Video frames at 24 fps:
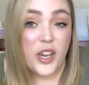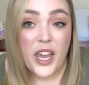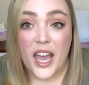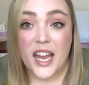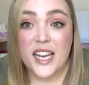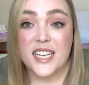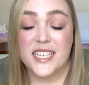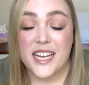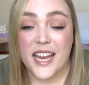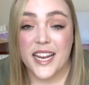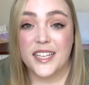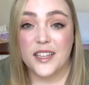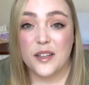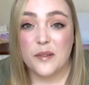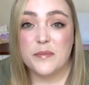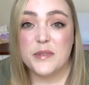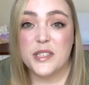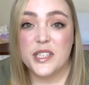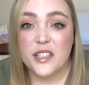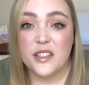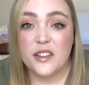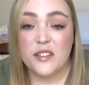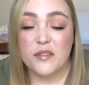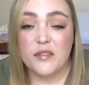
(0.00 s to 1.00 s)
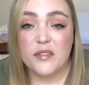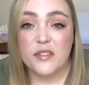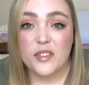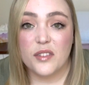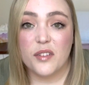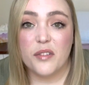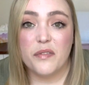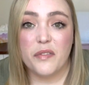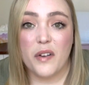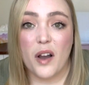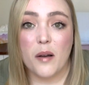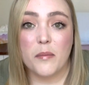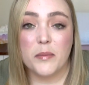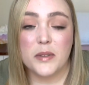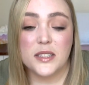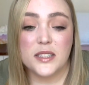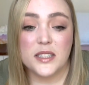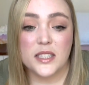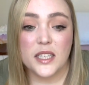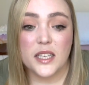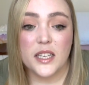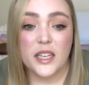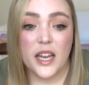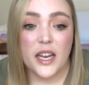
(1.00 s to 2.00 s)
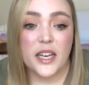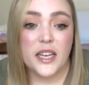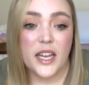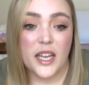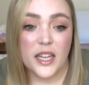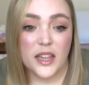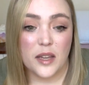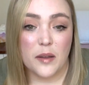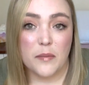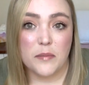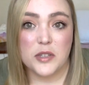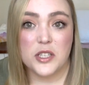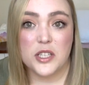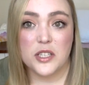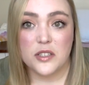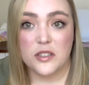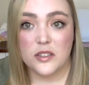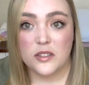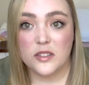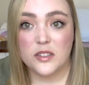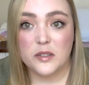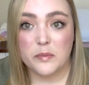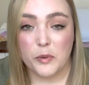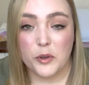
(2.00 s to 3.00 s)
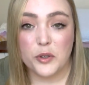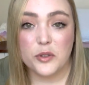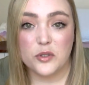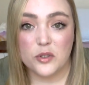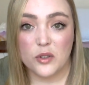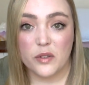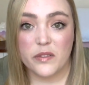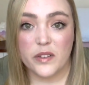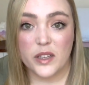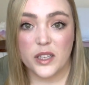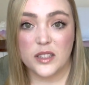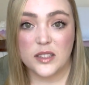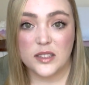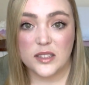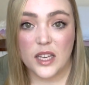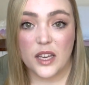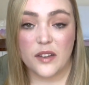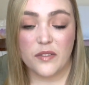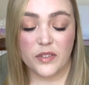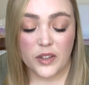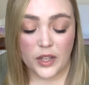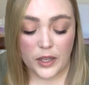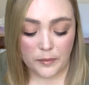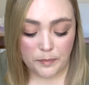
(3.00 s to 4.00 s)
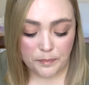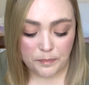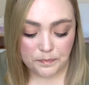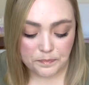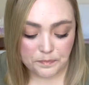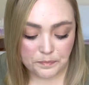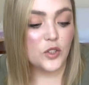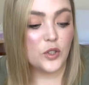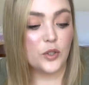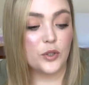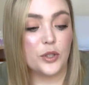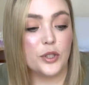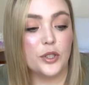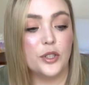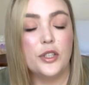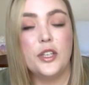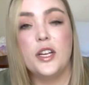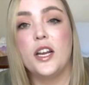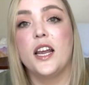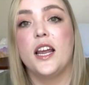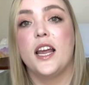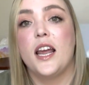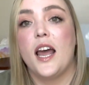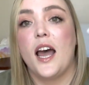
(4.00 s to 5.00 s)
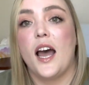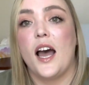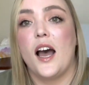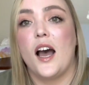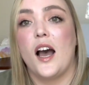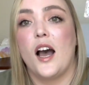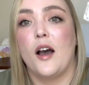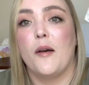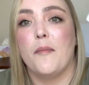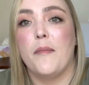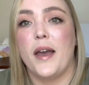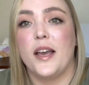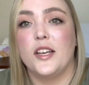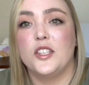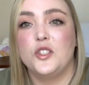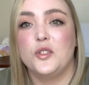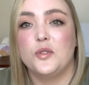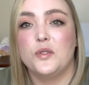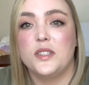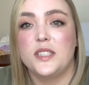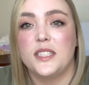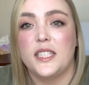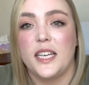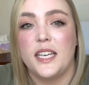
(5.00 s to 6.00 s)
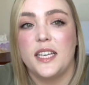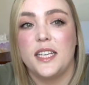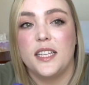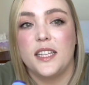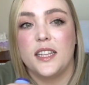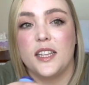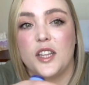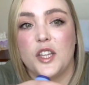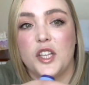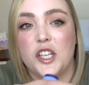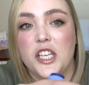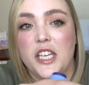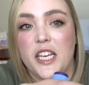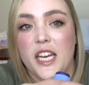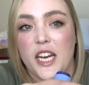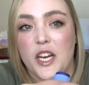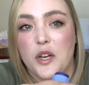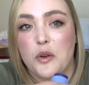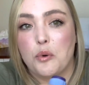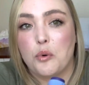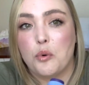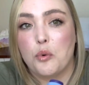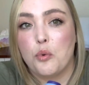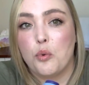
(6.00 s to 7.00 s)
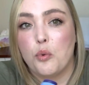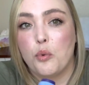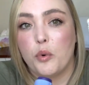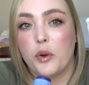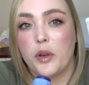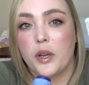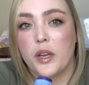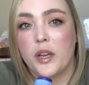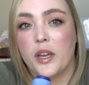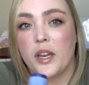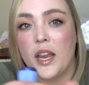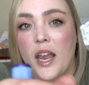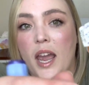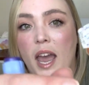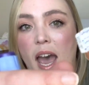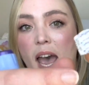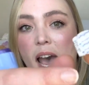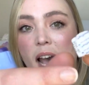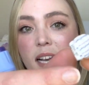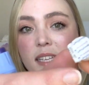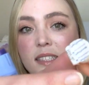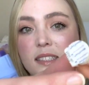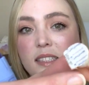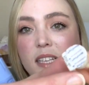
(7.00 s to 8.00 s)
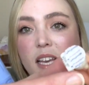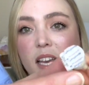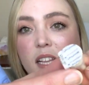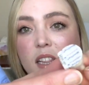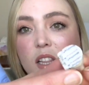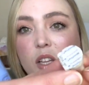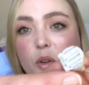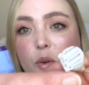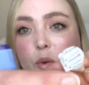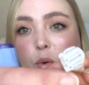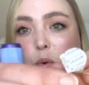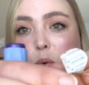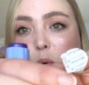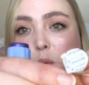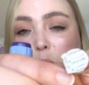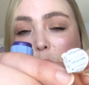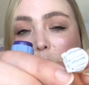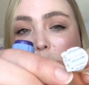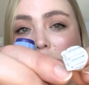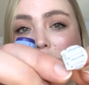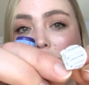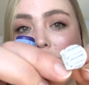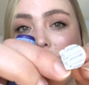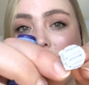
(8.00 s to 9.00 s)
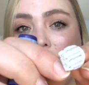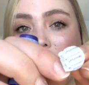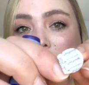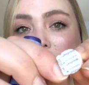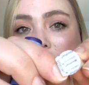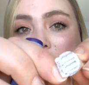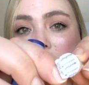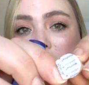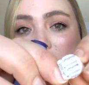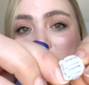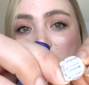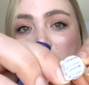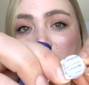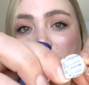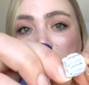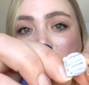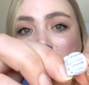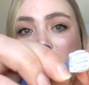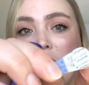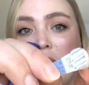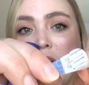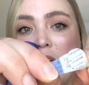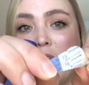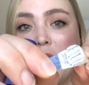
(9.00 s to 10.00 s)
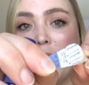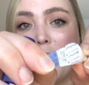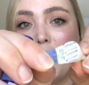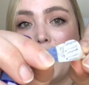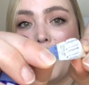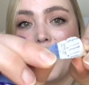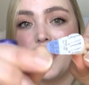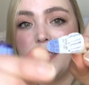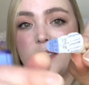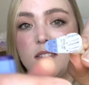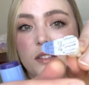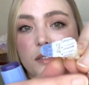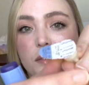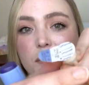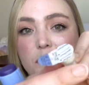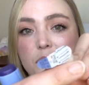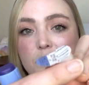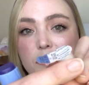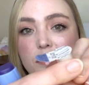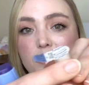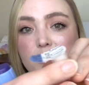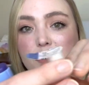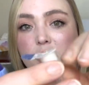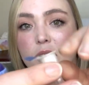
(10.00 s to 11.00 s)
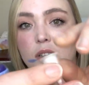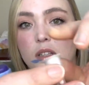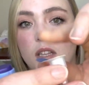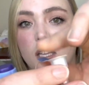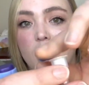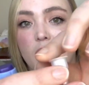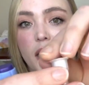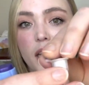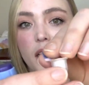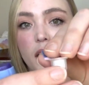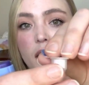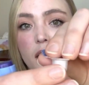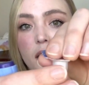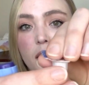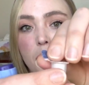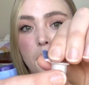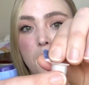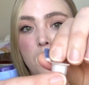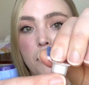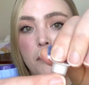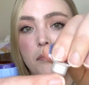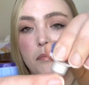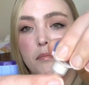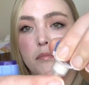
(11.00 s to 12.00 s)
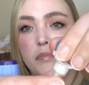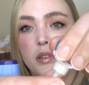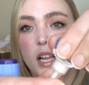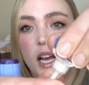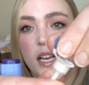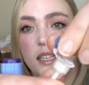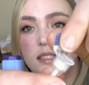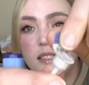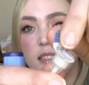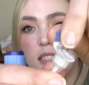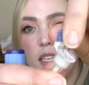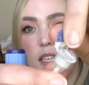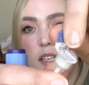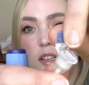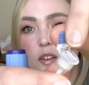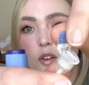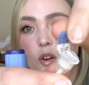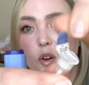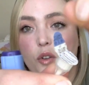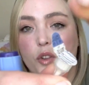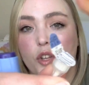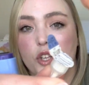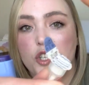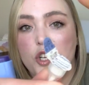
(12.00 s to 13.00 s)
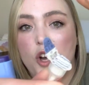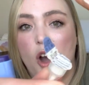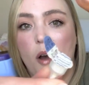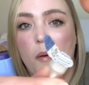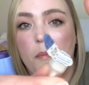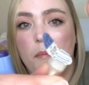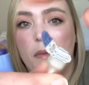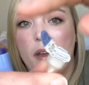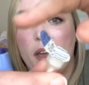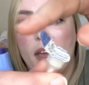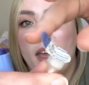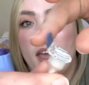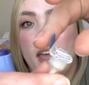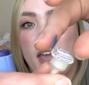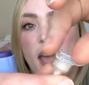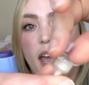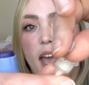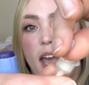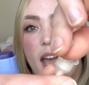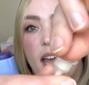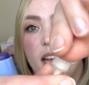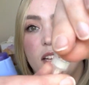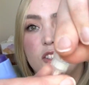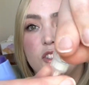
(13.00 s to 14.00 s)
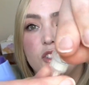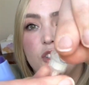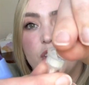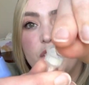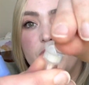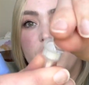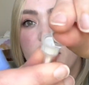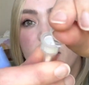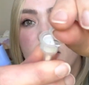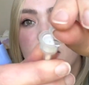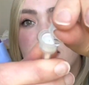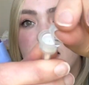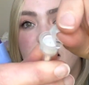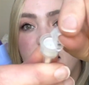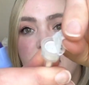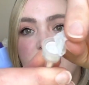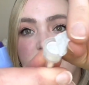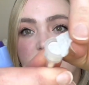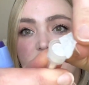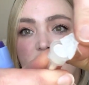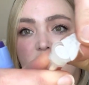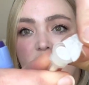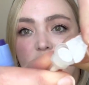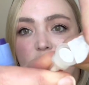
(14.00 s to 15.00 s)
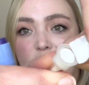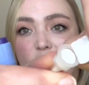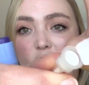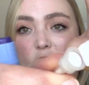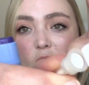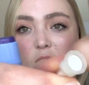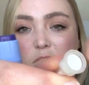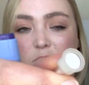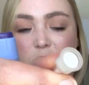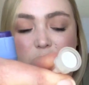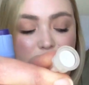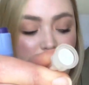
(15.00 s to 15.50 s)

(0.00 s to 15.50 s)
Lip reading: take them to the pharmacy and get them to dispose of it safely. So, as you'll see, the needle has a little piece of like plastic on the top, and so you're going to take that off.